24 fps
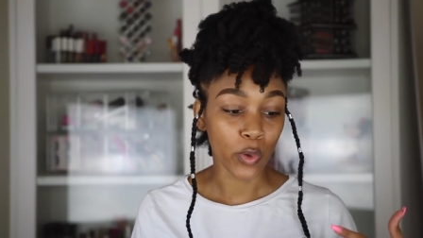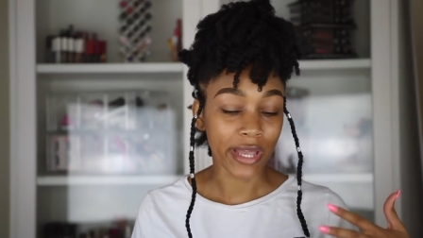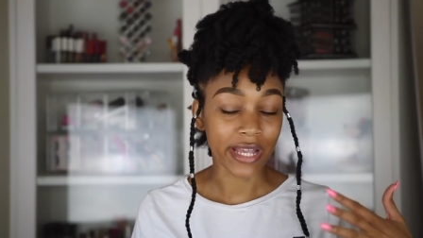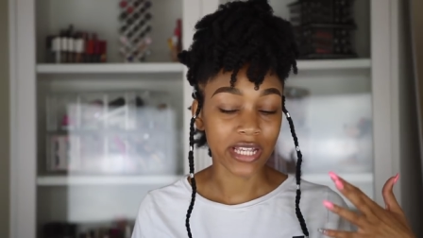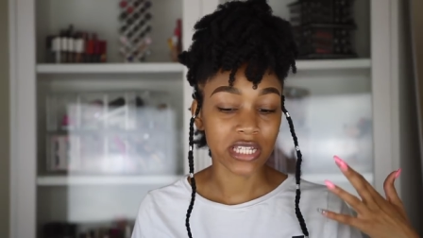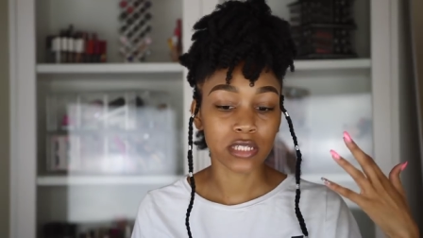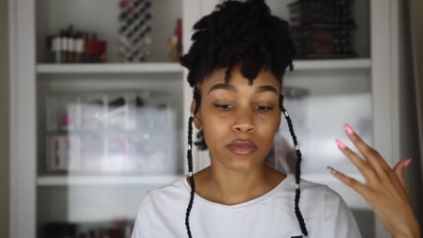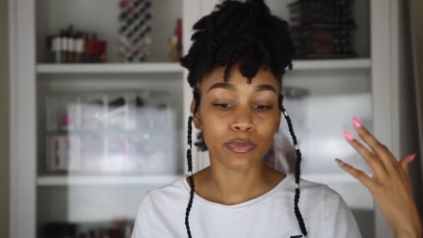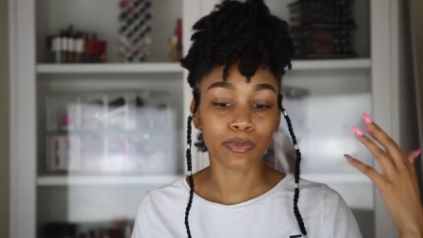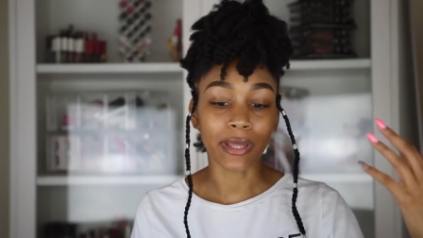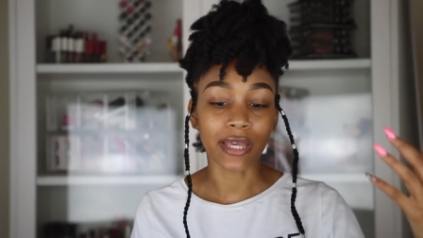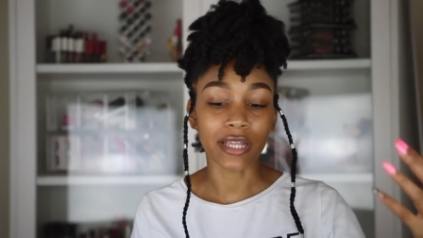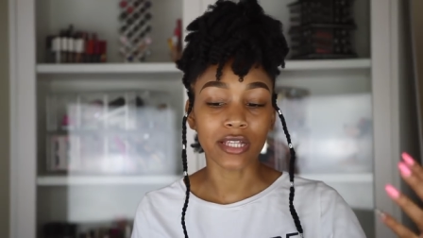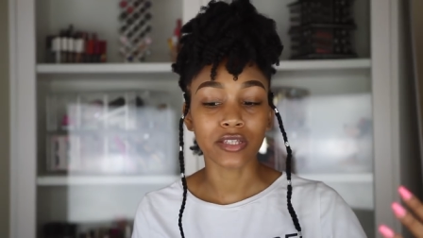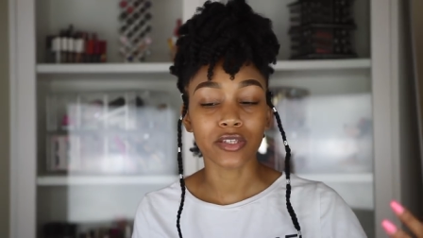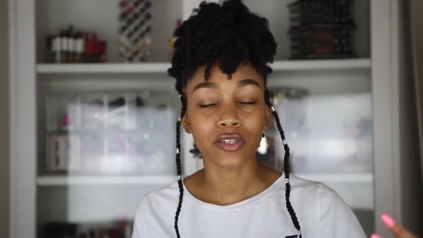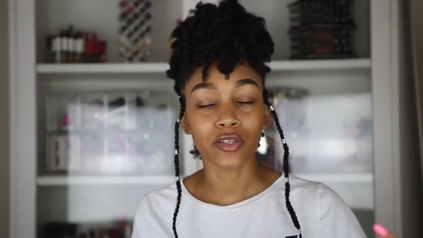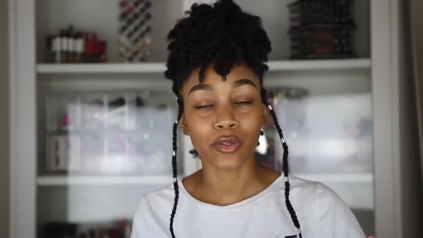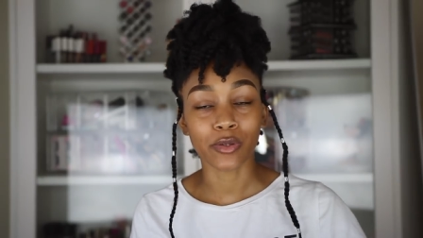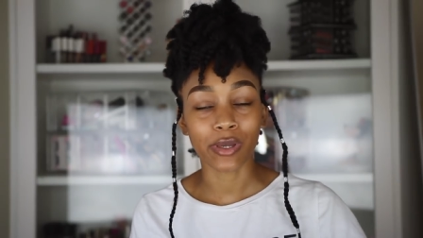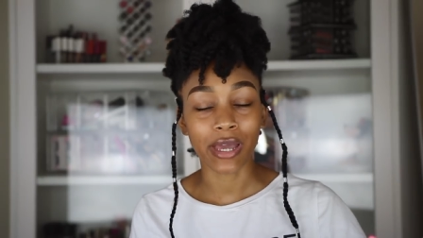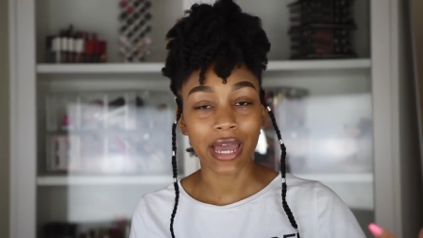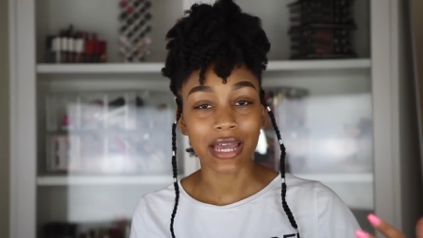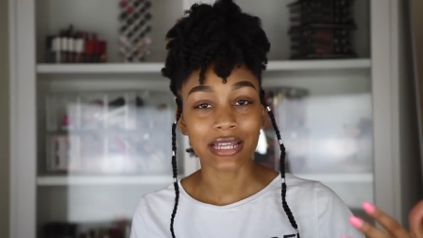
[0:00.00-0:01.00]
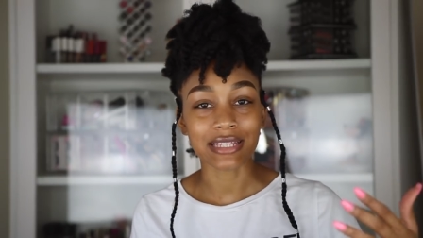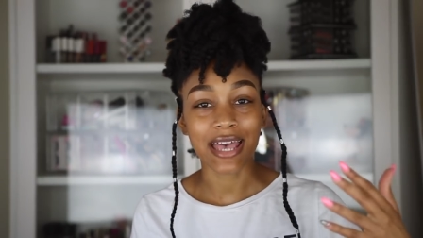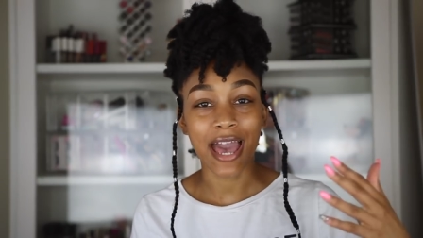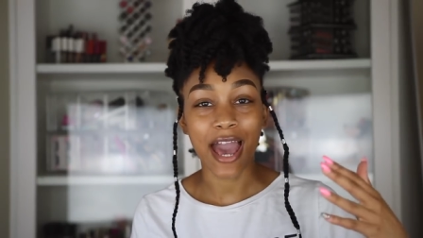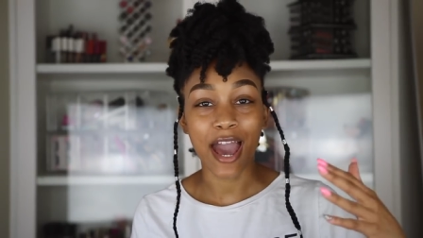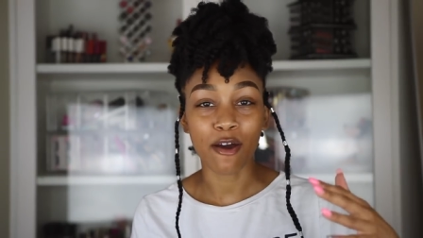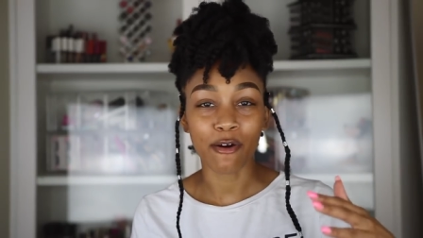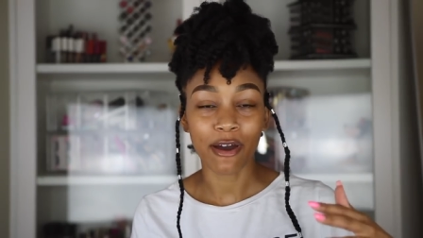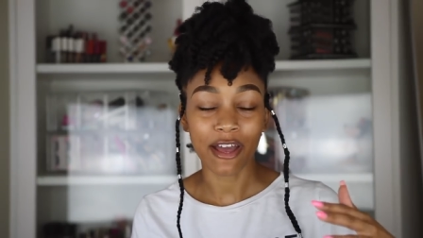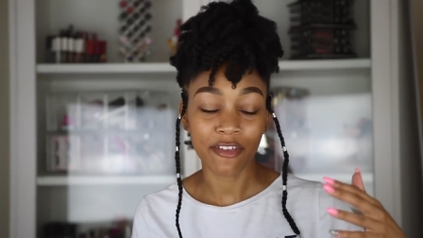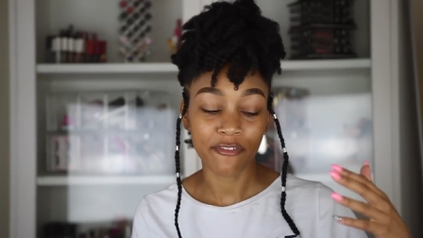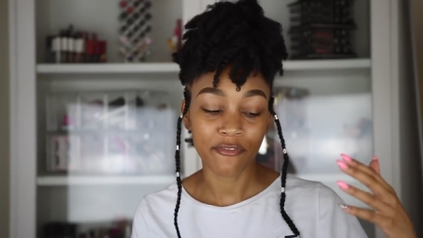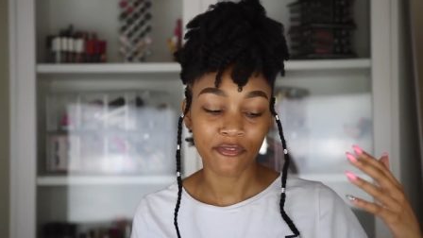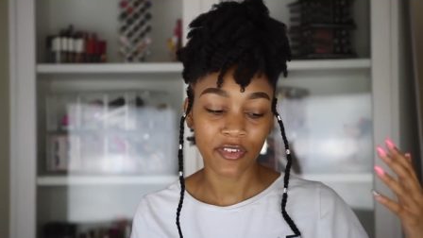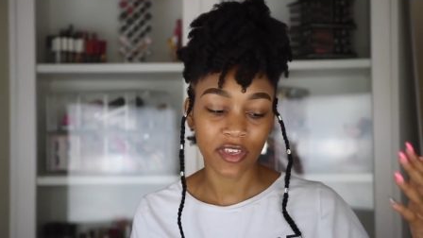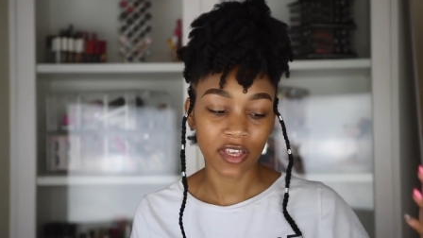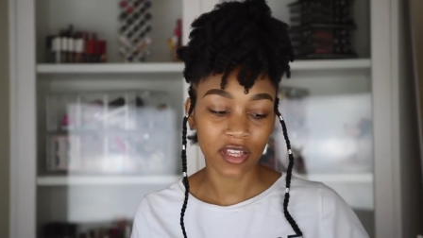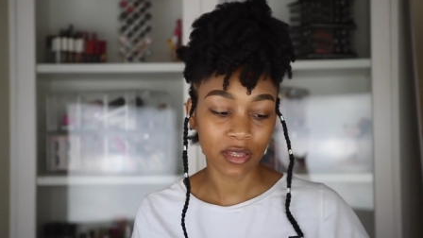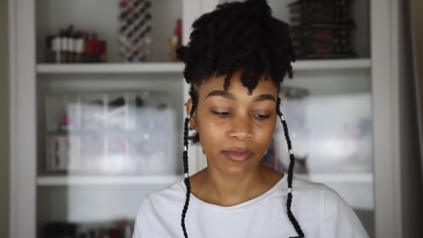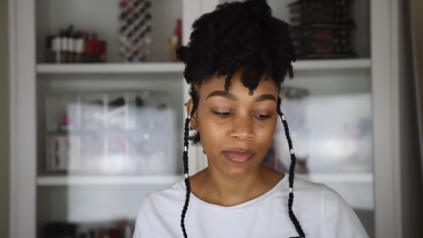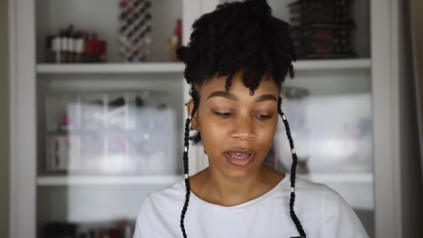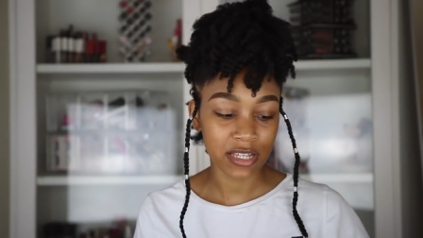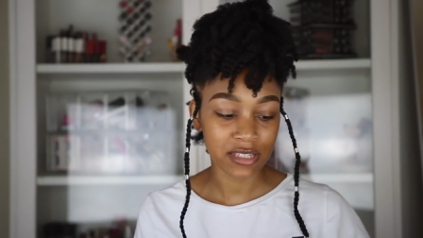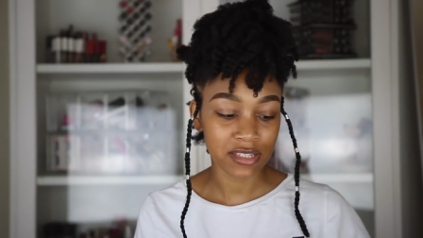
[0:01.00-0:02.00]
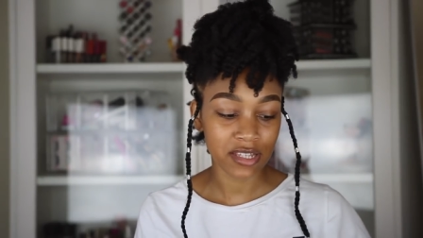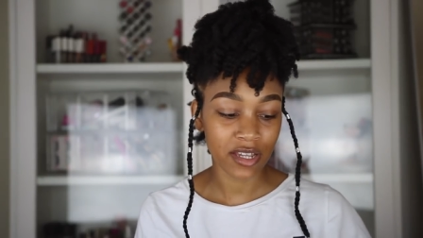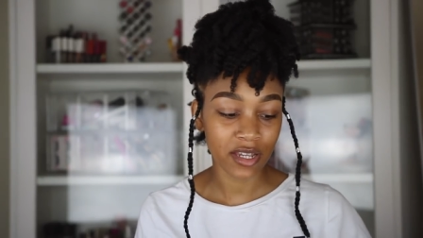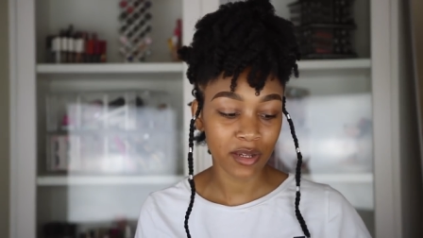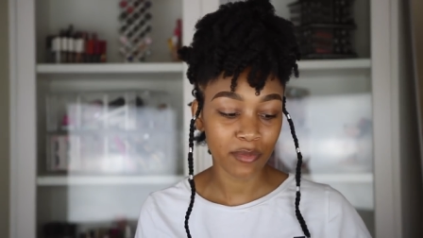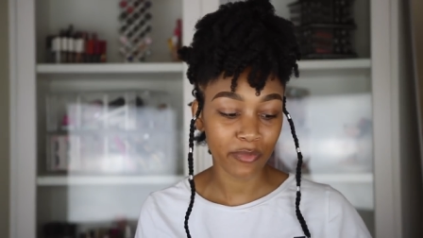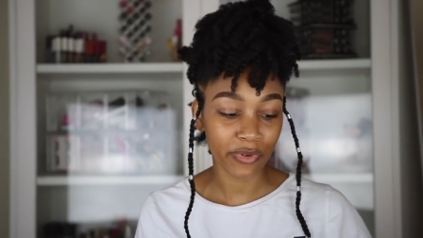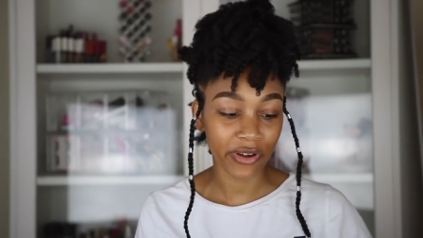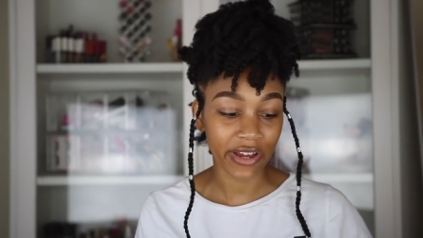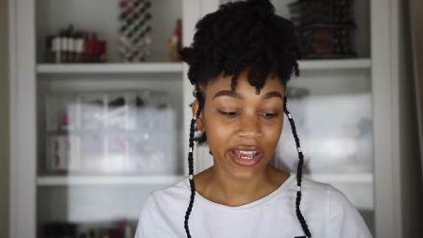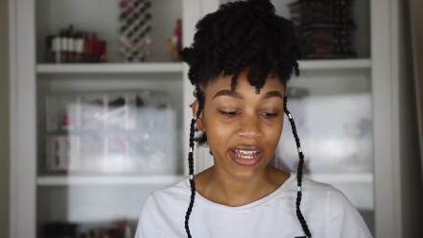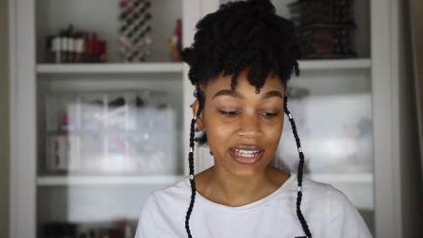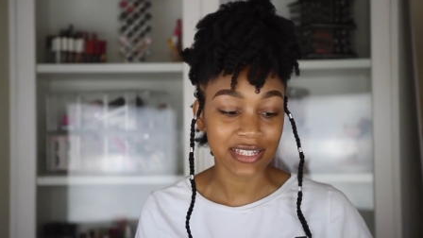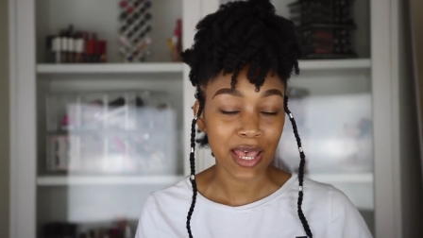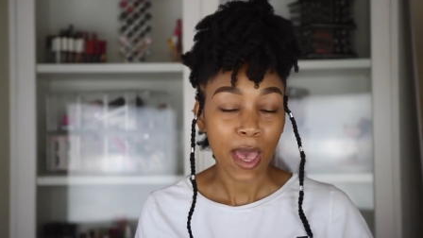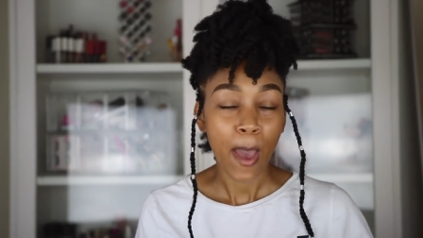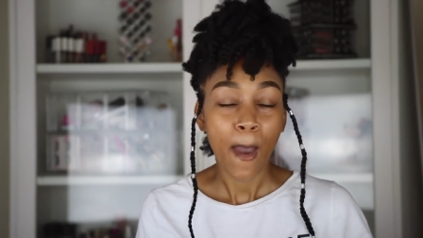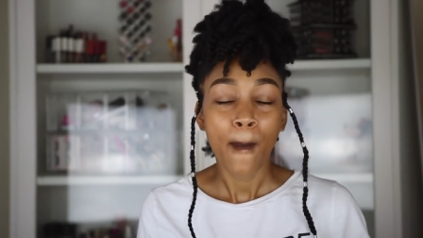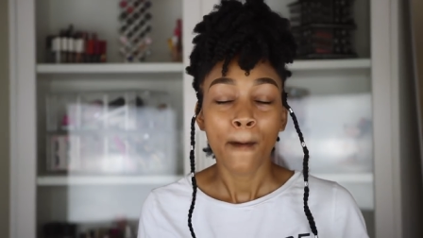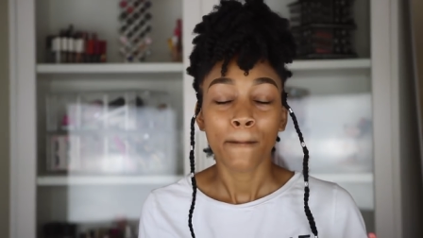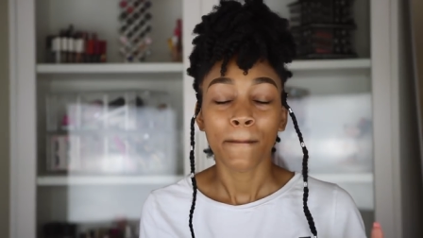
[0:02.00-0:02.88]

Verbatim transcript: explain to you guys how I feel about certain brands